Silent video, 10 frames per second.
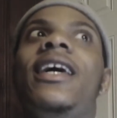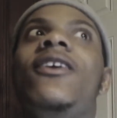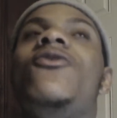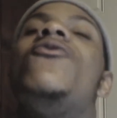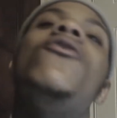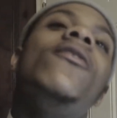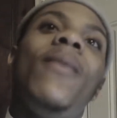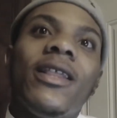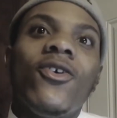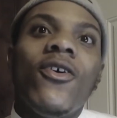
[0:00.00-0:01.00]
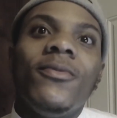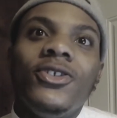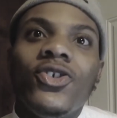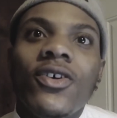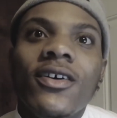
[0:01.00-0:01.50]
and you going about to go up
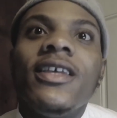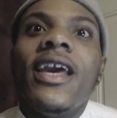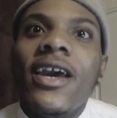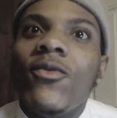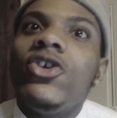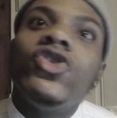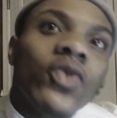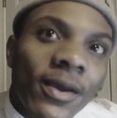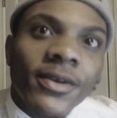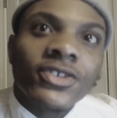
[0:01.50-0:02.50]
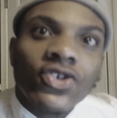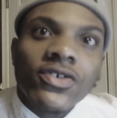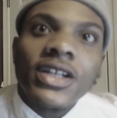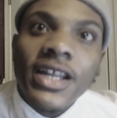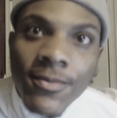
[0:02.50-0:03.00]
the joint? Yeah, when you swipe your
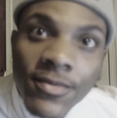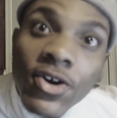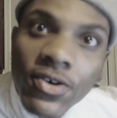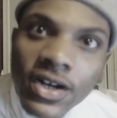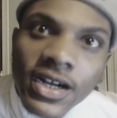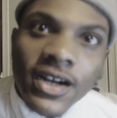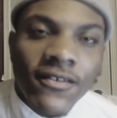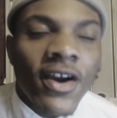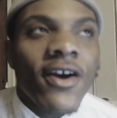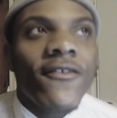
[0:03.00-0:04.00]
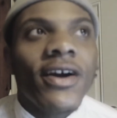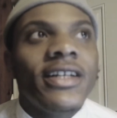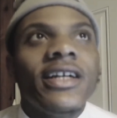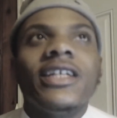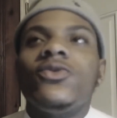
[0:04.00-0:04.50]
joint in the middle of there,
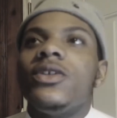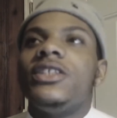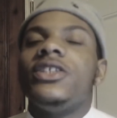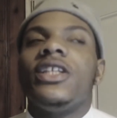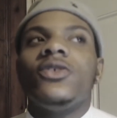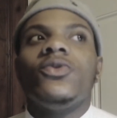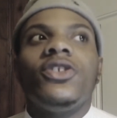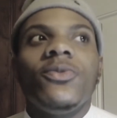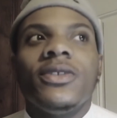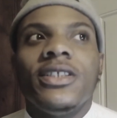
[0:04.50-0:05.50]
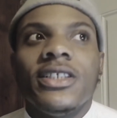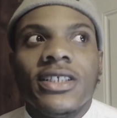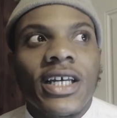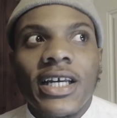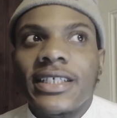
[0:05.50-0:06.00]
right there, that's when she was
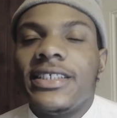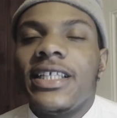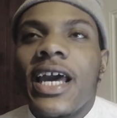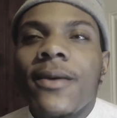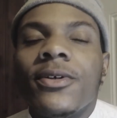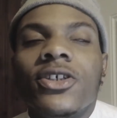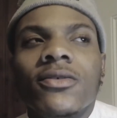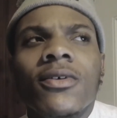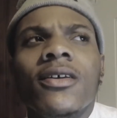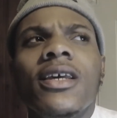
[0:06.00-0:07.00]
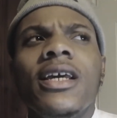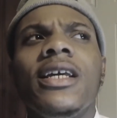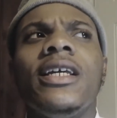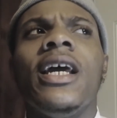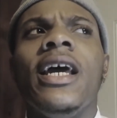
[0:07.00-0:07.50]
just snapping, talking about,
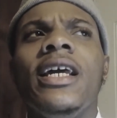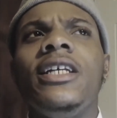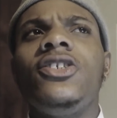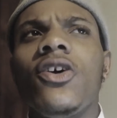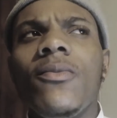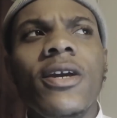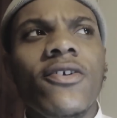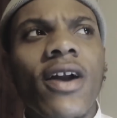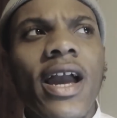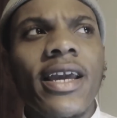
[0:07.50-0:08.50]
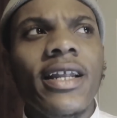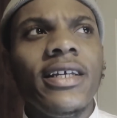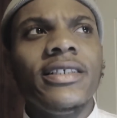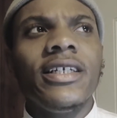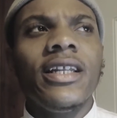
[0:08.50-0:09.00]
yeah, he sold me crack and
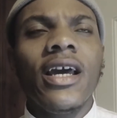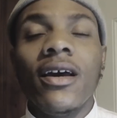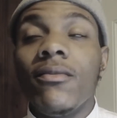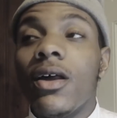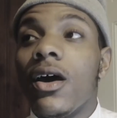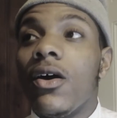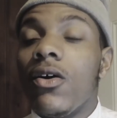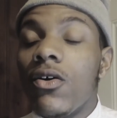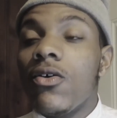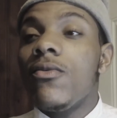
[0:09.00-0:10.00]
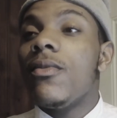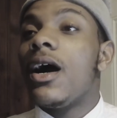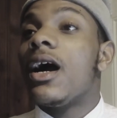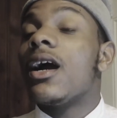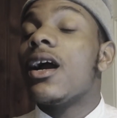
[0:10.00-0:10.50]
this and that. I'm like, oh
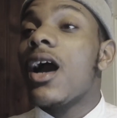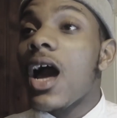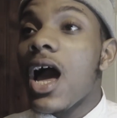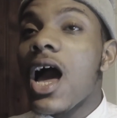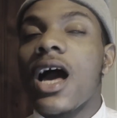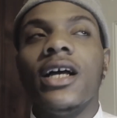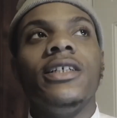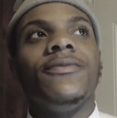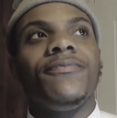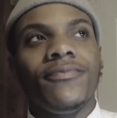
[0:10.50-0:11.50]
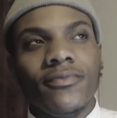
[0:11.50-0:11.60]
my gosh.